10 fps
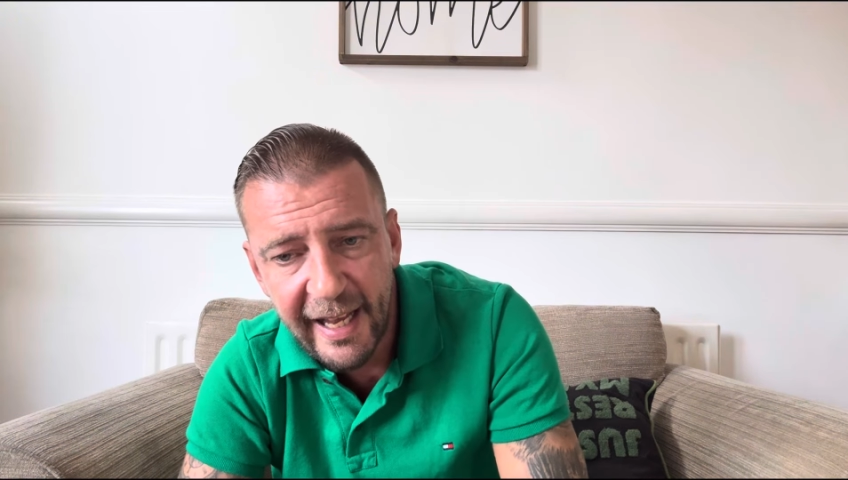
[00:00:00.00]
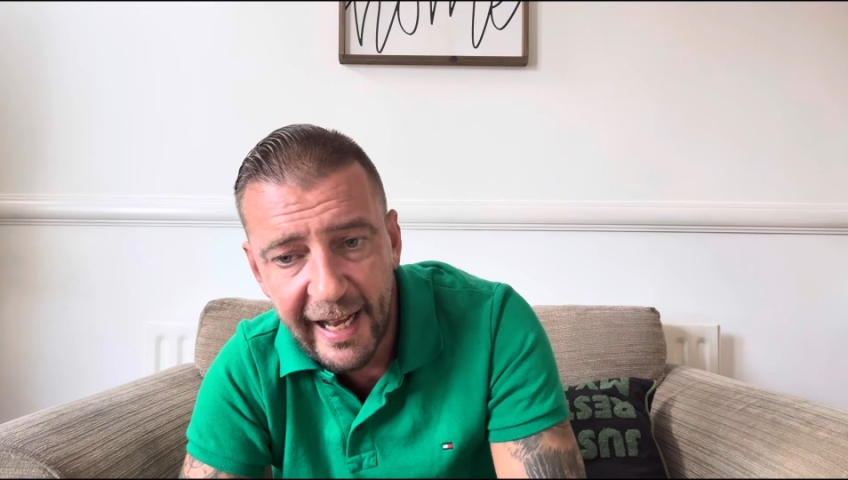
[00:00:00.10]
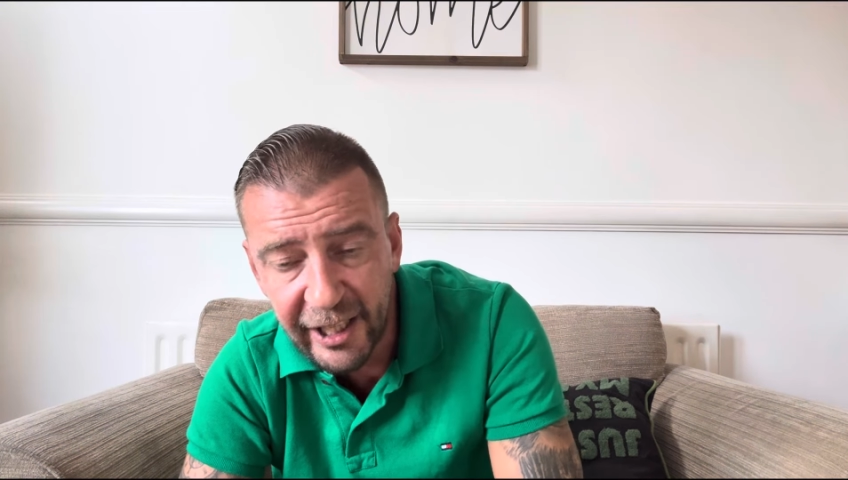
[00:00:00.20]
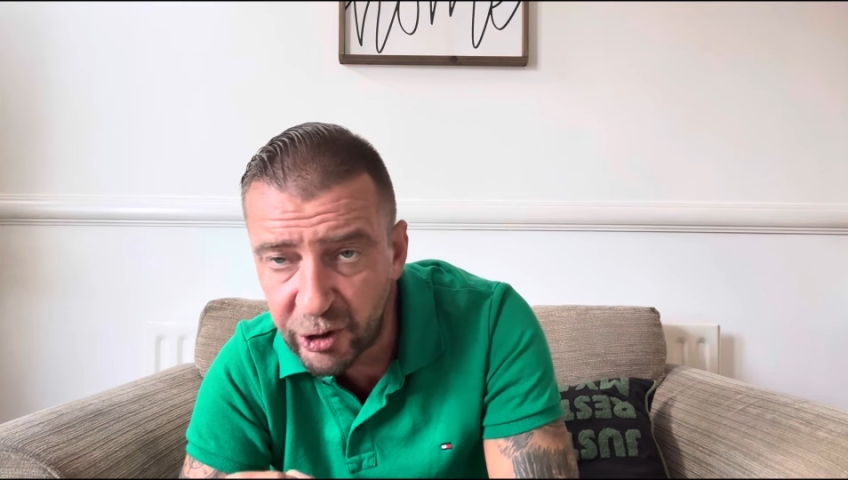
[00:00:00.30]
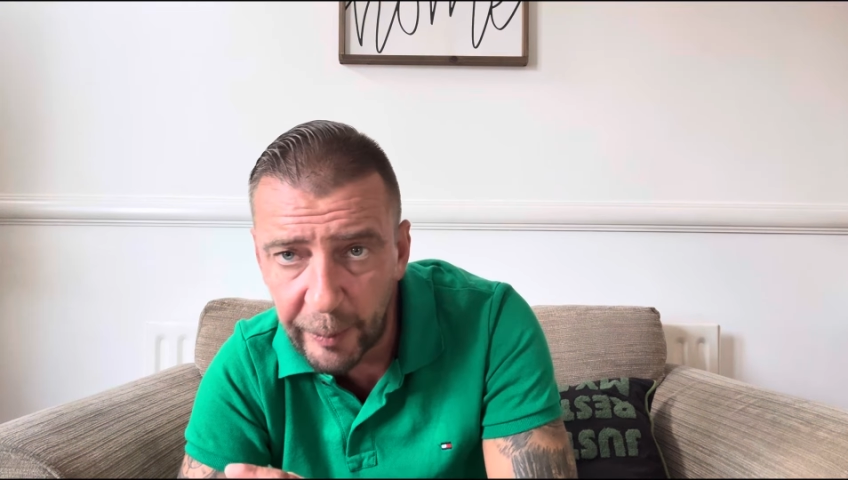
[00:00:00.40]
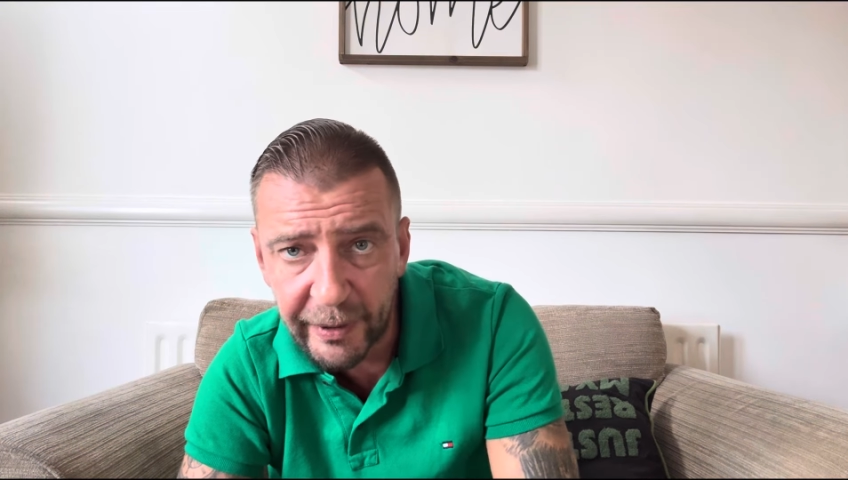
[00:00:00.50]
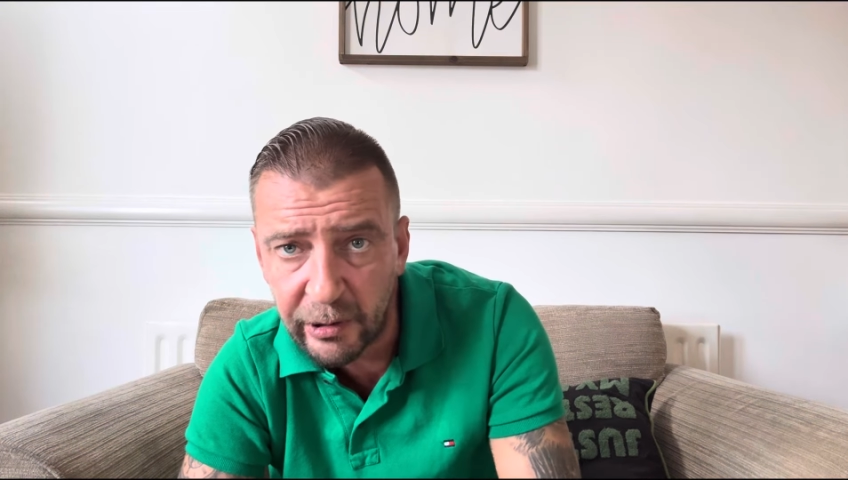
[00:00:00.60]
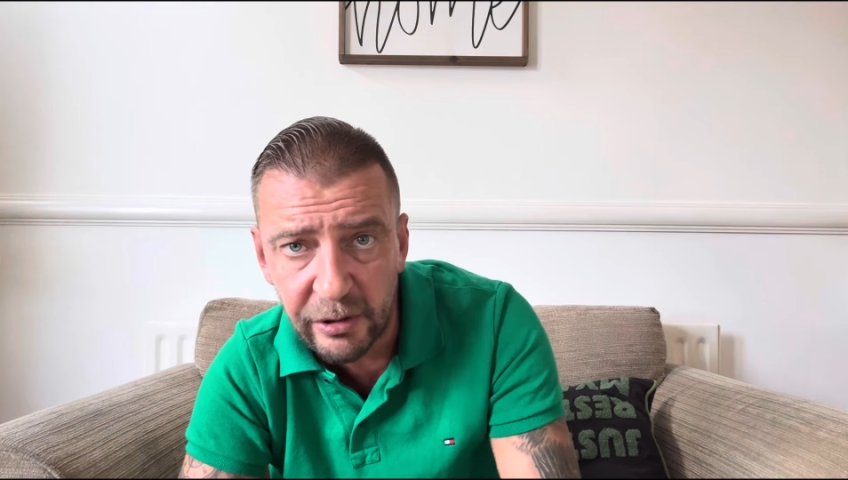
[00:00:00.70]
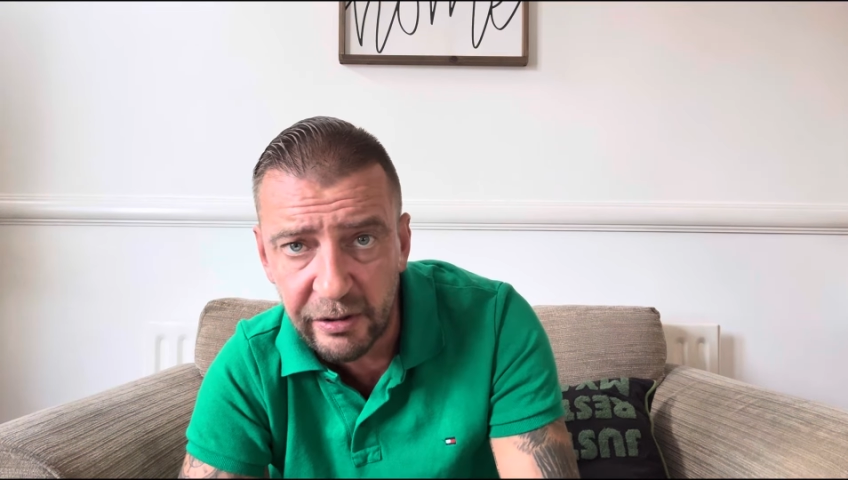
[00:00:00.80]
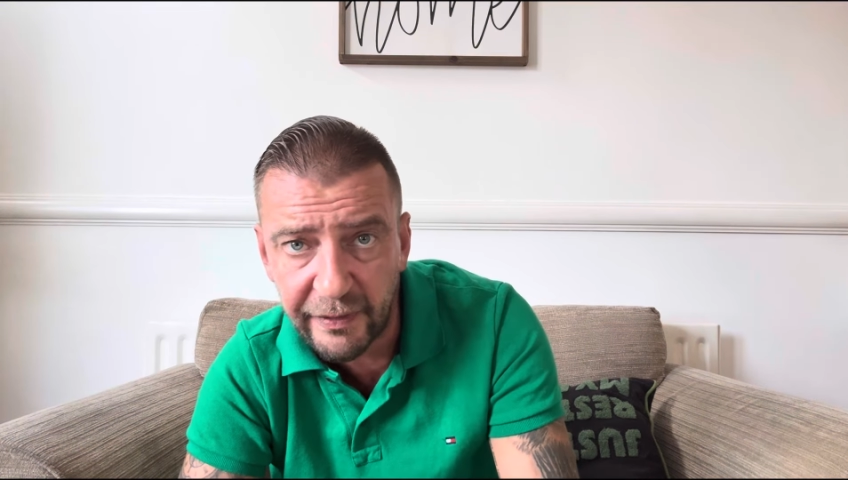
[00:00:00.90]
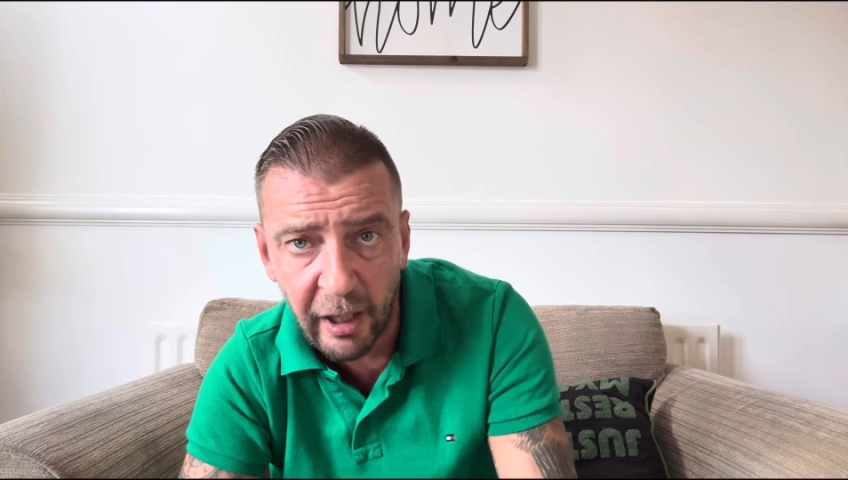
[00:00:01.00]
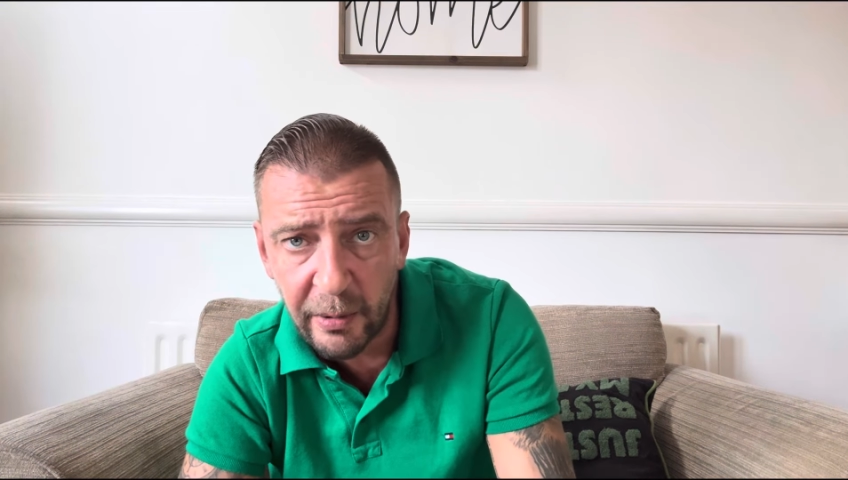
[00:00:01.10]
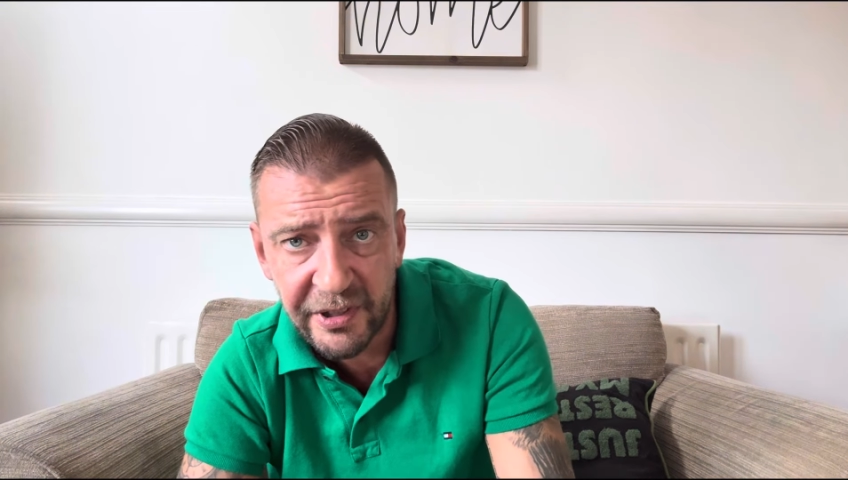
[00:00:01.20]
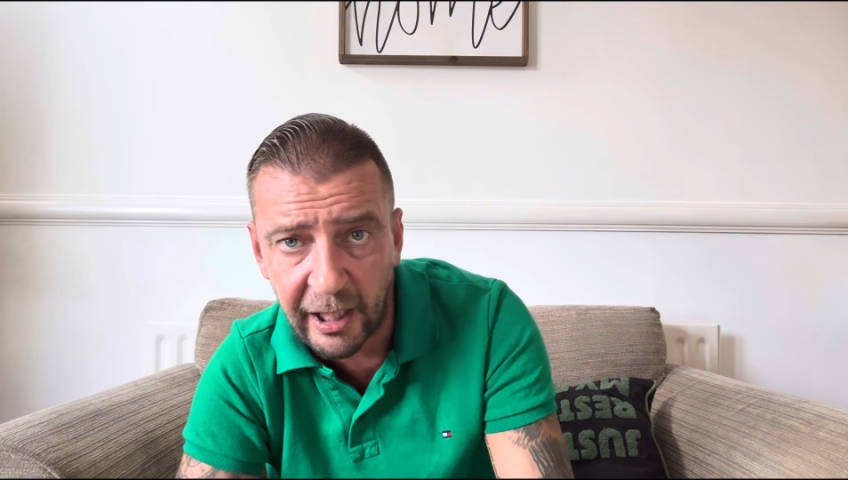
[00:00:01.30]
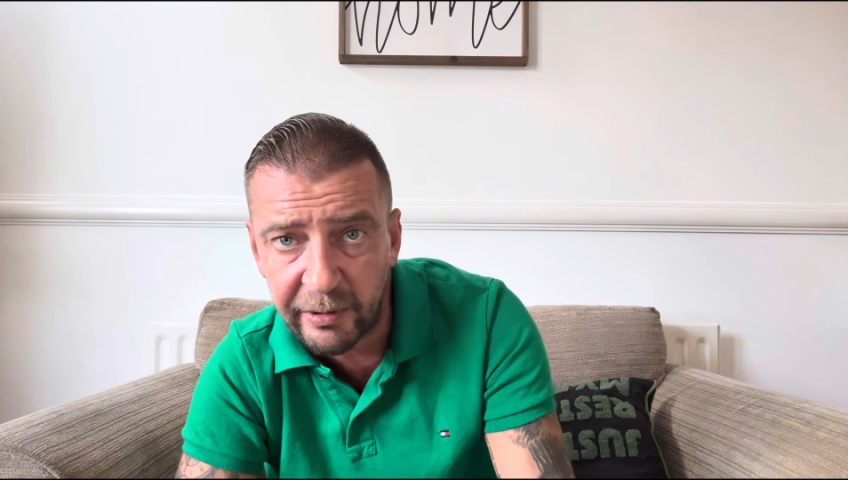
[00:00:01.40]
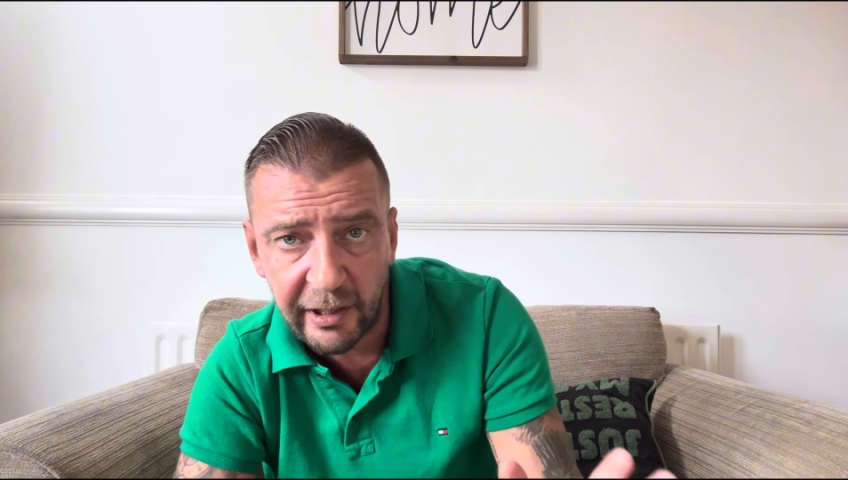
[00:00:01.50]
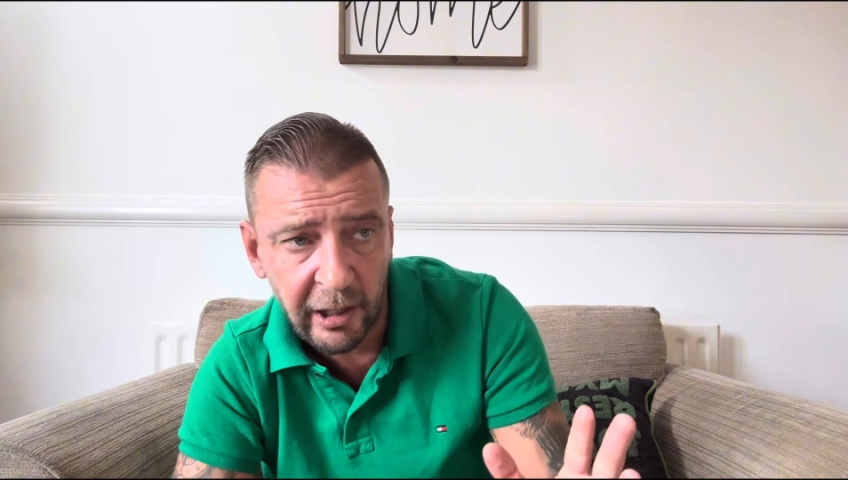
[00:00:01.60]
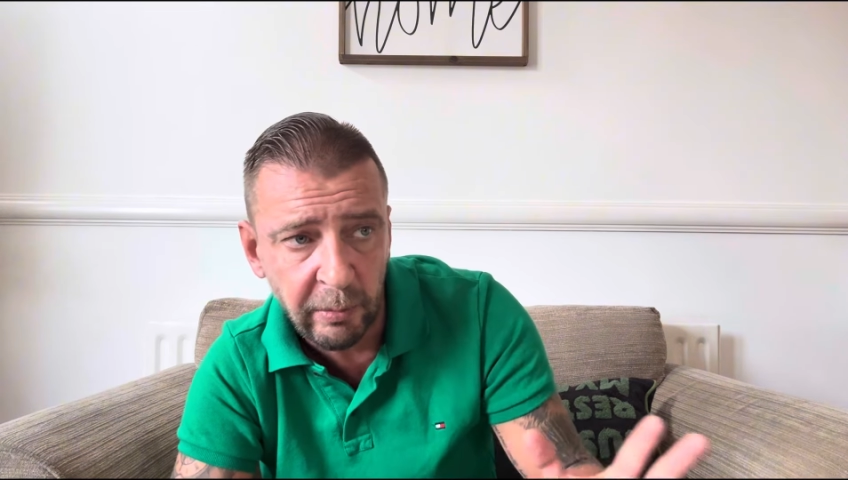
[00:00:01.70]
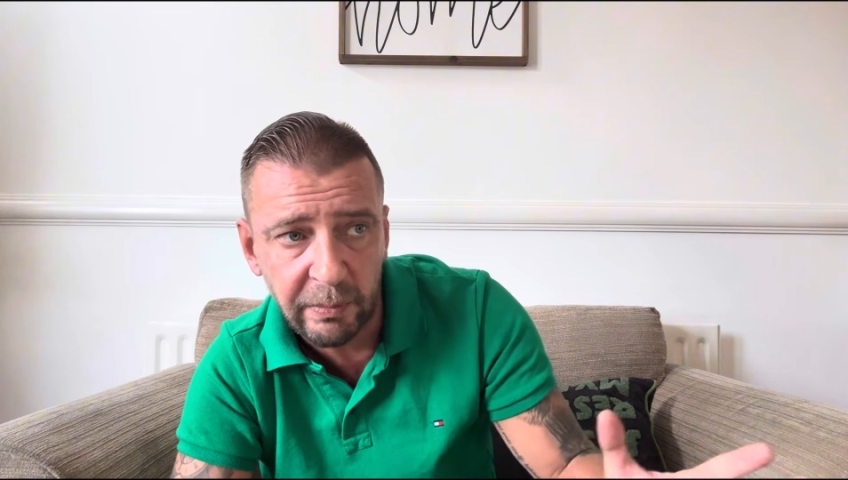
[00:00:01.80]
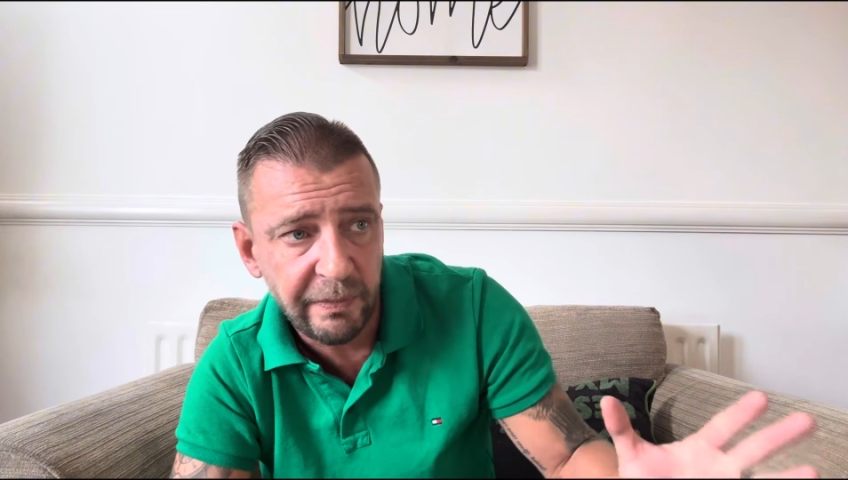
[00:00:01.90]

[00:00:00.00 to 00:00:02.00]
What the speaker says: And it's not because of the hotel, you know,